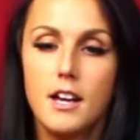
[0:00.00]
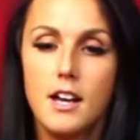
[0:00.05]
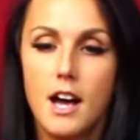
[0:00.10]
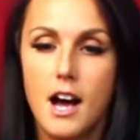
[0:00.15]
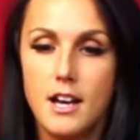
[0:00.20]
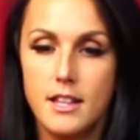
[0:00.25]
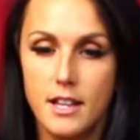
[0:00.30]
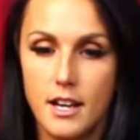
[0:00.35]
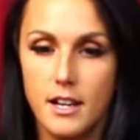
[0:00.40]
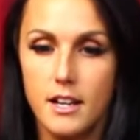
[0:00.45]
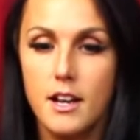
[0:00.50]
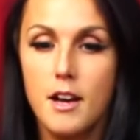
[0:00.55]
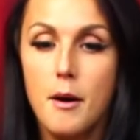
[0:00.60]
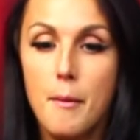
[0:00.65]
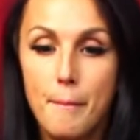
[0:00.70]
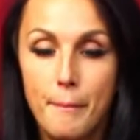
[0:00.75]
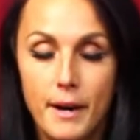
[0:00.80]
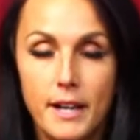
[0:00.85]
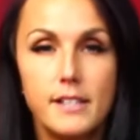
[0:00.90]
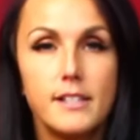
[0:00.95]
and then
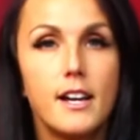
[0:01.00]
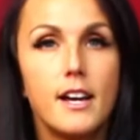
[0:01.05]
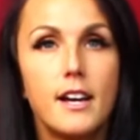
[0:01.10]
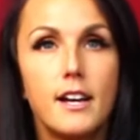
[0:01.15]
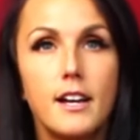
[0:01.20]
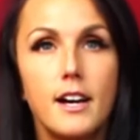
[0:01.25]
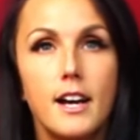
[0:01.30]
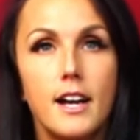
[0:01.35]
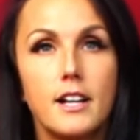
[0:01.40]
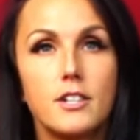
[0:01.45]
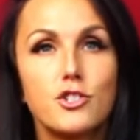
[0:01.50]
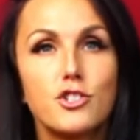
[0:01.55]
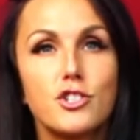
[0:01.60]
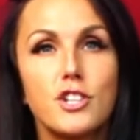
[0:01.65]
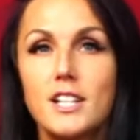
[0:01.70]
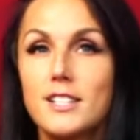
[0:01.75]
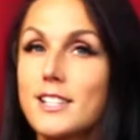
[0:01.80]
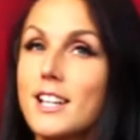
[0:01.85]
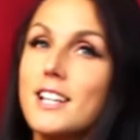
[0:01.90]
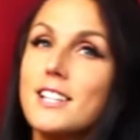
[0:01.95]
Monday I
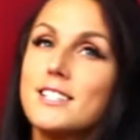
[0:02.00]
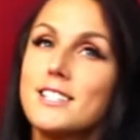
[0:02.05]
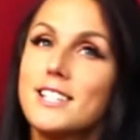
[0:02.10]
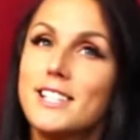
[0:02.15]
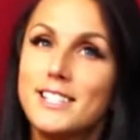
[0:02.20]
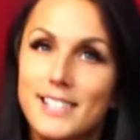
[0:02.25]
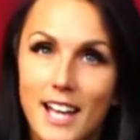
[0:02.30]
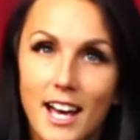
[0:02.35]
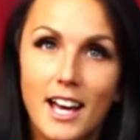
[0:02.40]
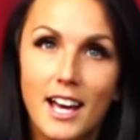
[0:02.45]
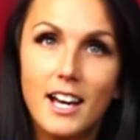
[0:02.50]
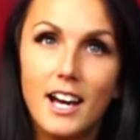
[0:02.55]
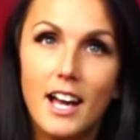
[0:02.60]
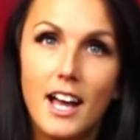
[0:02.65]
exercised, today I